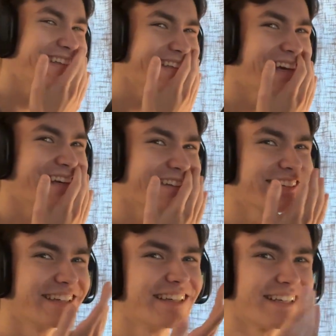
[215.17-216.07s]
yeah,
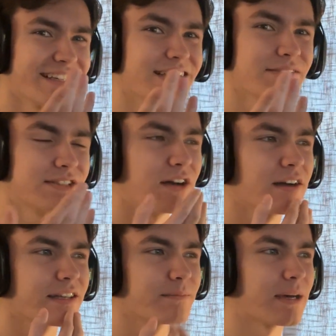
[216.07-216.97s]
you have a
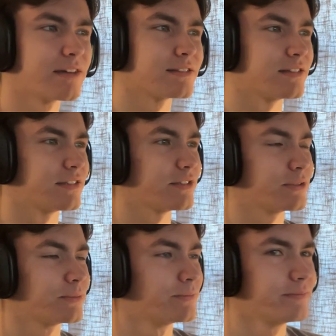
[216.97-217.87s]
talking mouse on you,
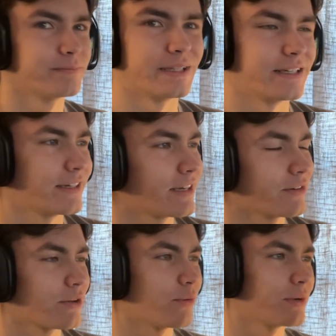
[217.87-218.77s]
but yeah, I
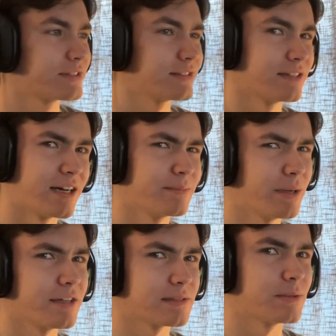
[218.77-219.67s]
don't know what's not
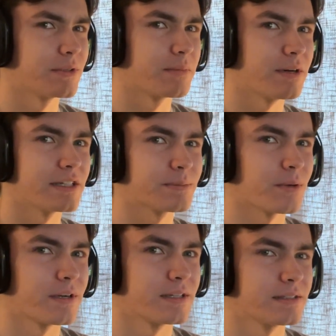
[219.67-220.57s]
possible and impossible right now.